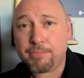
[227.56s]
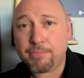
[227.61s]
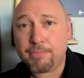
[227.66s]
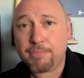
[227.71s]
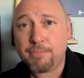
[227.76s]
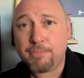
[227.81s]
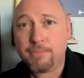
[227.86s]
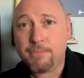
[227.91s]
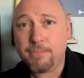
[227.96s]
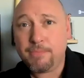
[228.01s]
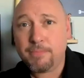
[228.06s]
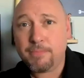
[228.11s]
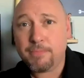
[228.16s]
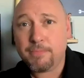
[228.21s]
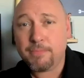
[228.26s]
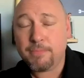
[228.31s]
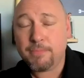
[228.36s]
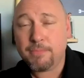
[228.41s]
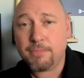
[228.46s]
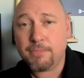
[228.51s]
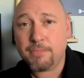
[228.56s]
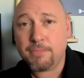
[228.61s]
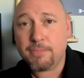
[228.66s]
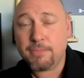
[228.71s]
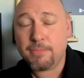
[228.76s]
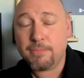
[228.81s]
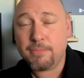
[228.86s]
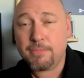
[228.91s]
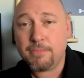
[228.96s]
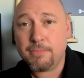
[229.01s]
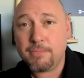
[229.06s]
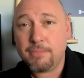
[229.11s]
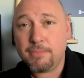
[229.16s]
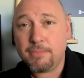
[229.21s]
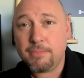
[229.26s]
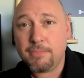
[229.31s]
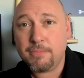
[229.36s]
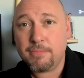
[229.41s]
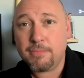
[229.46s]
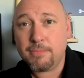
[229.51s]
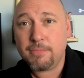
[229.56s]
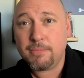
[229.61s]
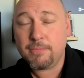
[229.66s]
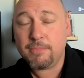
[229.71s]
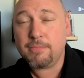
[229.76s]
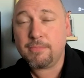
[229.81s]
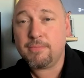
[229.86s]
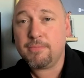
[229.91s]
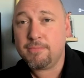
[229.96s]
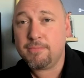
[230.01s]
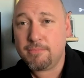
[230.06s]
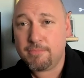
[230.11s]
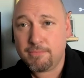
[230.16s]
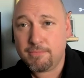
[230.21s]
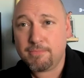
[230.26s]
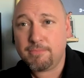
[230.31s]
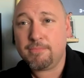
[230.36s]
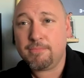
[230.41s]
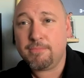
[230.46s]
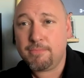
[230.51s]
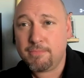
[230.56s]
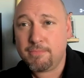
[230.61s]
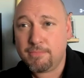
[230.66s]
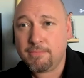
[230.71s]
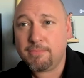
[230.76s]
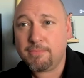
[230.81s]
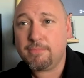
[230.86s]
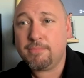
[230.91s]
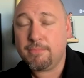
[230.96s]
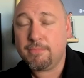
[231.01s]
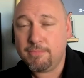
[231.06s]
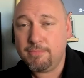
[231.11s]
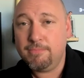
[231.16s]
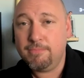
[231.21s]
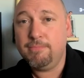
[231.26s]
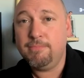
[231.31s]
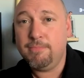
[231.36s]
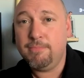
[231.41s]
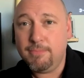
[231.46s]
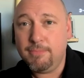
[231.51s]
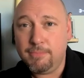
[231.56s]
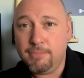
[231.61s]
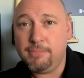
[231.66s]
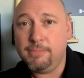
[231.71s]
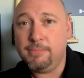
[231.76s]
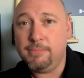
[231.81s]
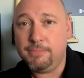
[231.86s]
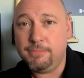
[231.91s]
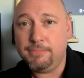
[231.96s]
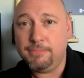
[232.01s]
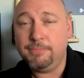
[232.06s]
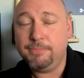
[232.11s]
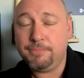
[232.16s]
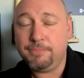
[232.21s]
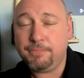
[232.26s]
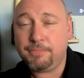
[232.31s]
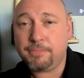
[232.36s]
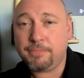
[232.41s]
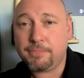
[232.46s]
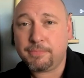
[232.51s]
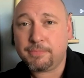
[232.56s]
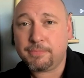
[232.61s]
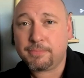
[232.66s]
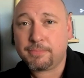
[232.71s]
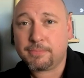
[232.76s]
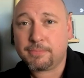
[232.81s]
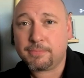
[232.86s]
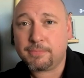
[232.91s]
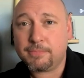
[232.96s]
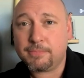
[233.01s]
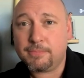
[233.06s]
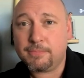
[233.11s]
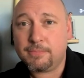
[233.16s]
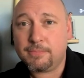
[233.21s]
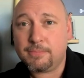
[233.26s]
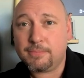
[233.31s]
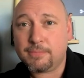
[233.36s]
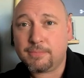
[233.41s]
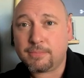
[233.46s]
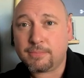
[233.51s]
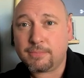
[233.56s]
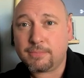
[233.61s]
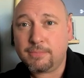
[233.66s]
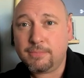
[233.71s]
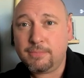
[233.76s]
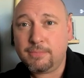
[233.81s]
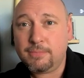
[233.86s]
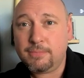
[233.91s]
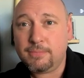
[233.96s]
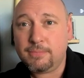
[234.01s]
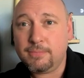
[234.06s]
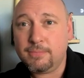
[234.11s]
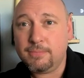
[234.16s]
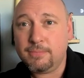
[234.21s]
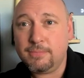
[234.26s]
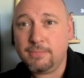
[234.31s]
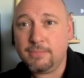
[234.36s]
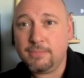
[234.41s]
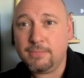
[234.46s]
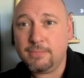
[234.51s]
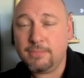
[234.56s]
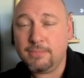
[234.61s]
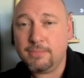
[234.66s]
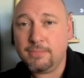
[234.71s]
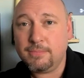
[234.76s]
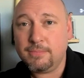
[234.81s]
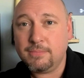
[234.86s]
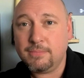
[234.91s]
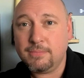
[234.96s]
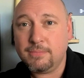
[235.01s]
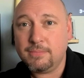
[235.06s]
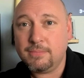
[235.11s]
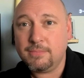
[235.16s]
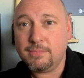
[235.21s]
[no speech]